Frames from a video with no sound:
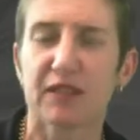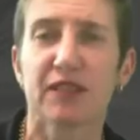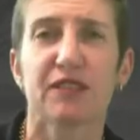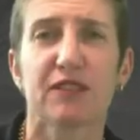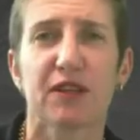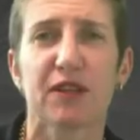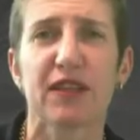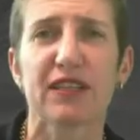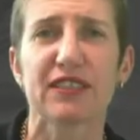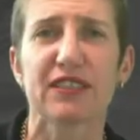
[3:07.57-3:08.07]

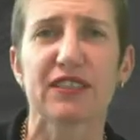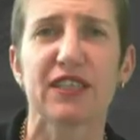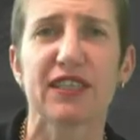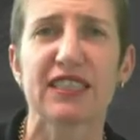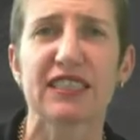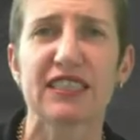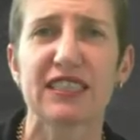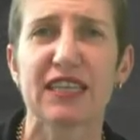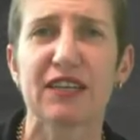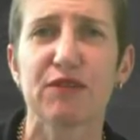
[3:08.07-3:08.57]
So that's Nick
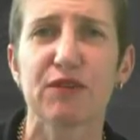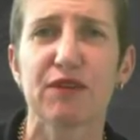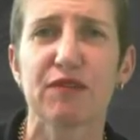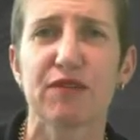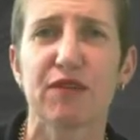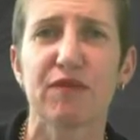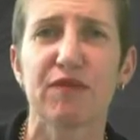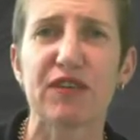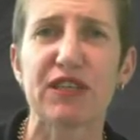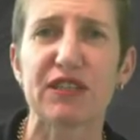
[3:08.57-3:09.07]
Seagren
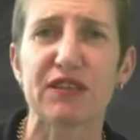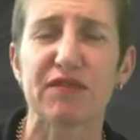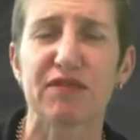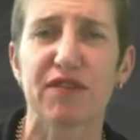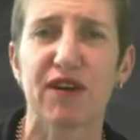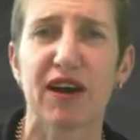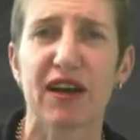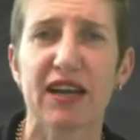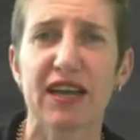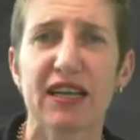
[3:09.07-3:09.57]
from Vision
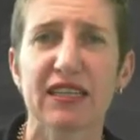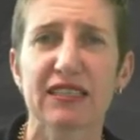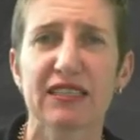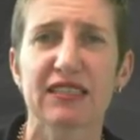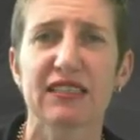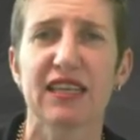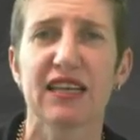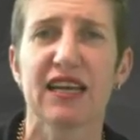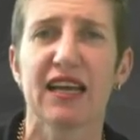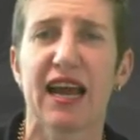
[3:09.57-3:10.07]
Finance,